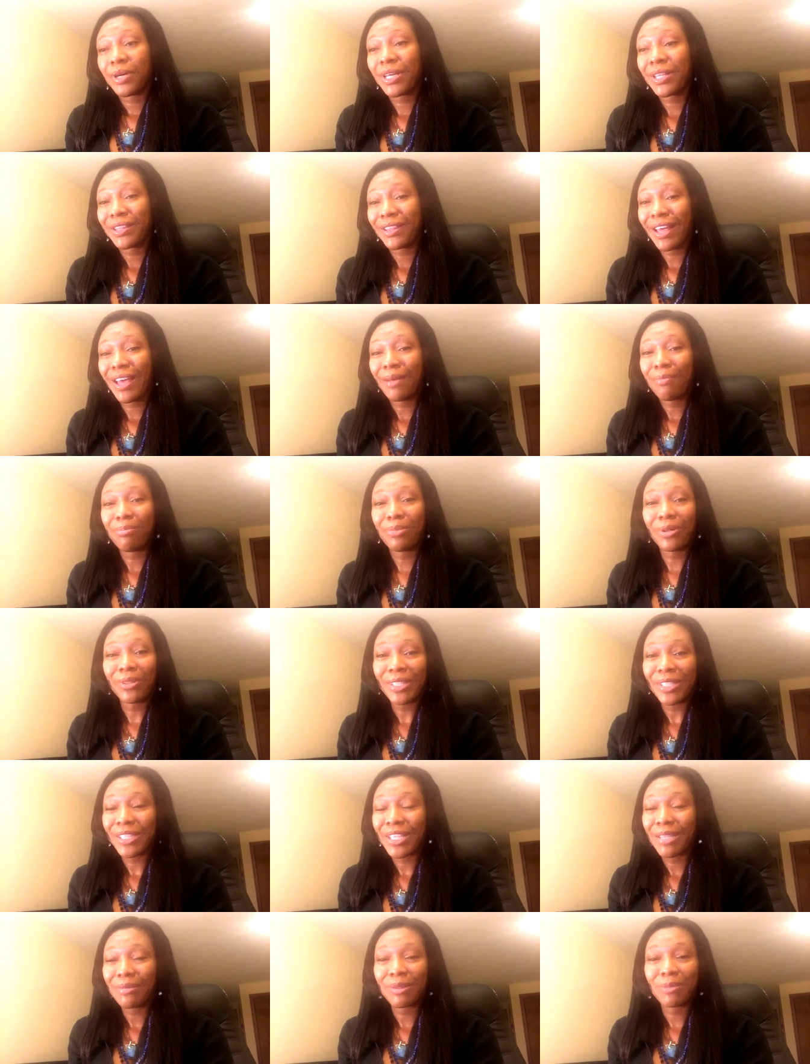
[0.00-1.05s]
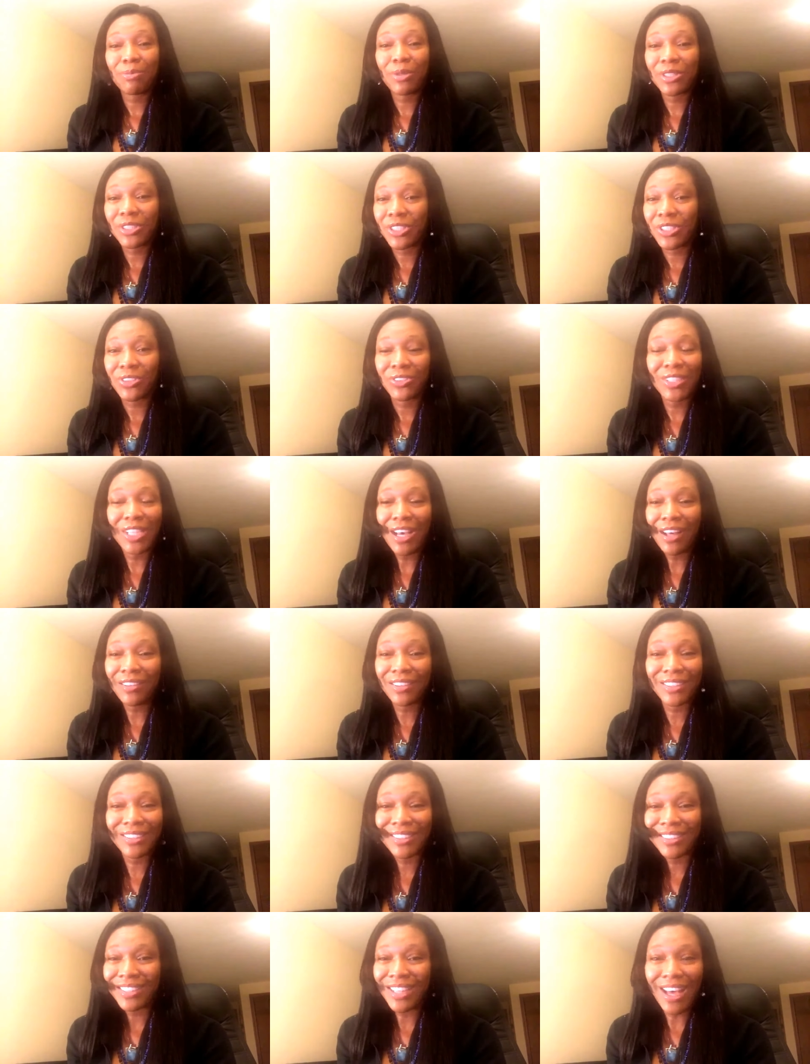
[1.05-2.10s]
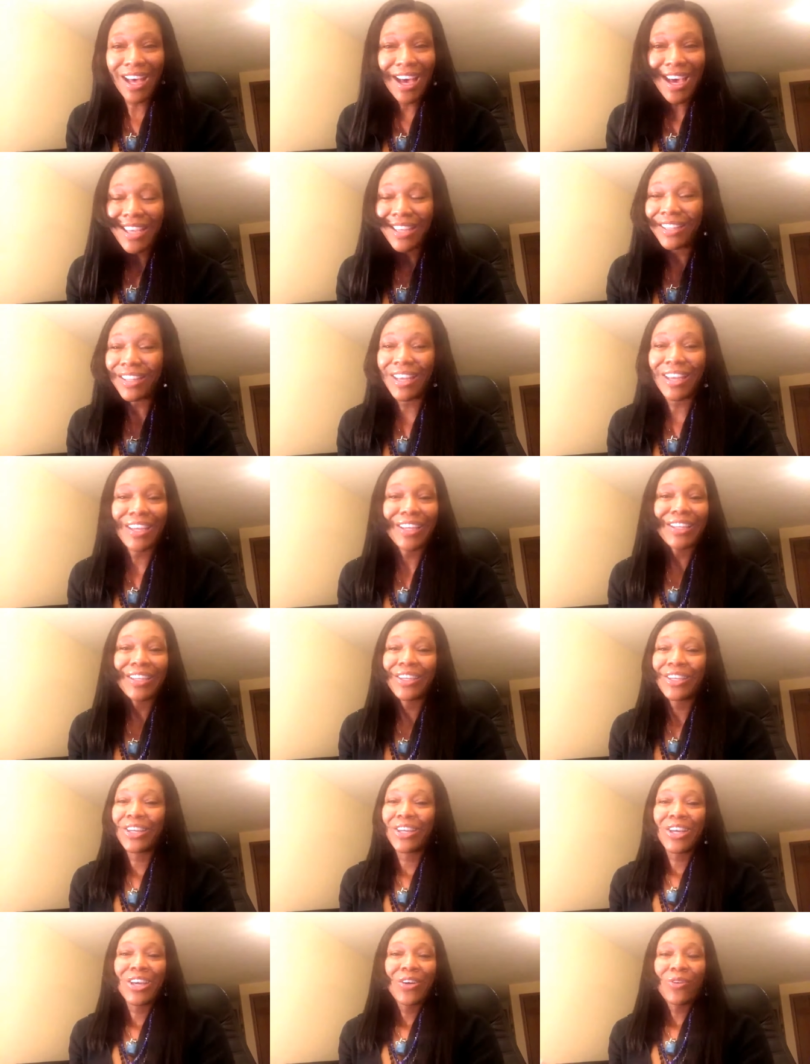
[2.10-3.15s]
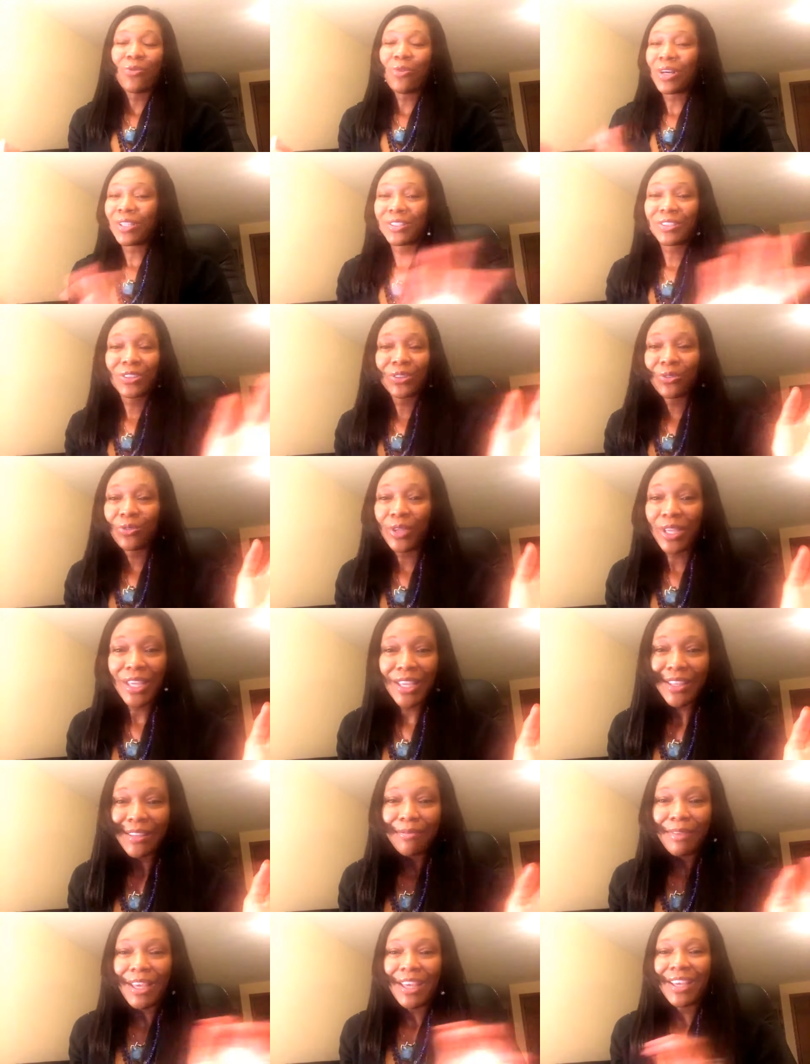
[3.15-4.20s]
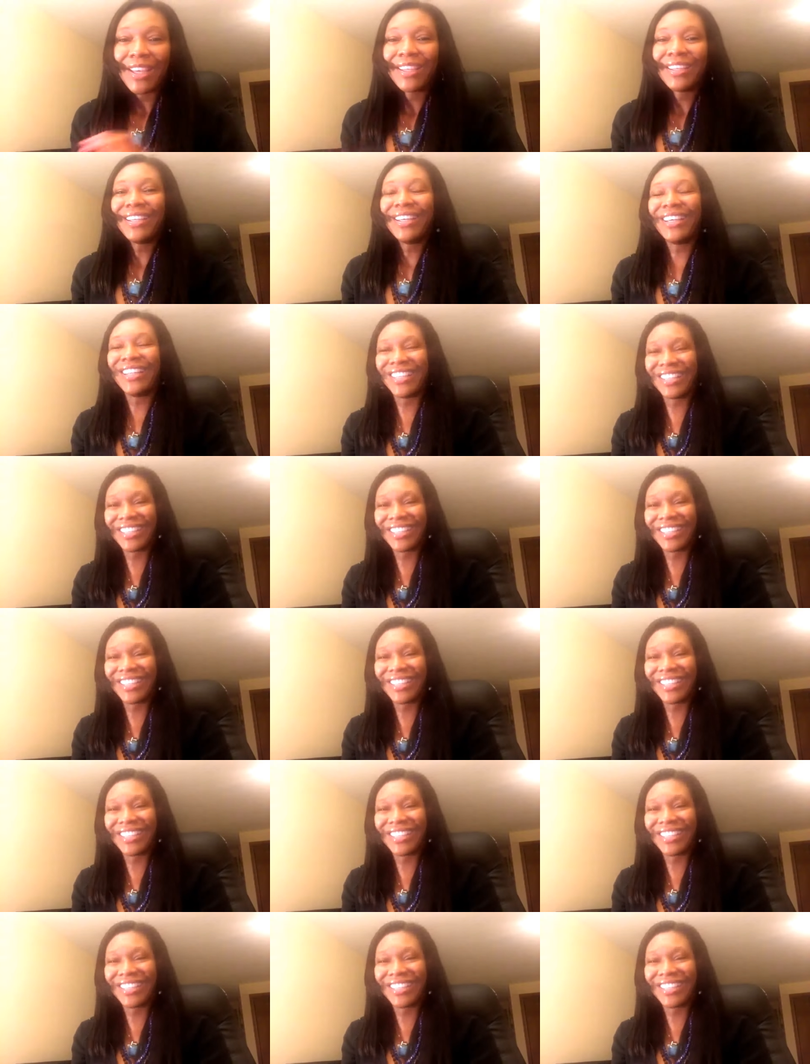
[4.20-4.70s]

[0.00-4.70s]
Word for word: but that bully keeps pushing you down the slide like once a week, man.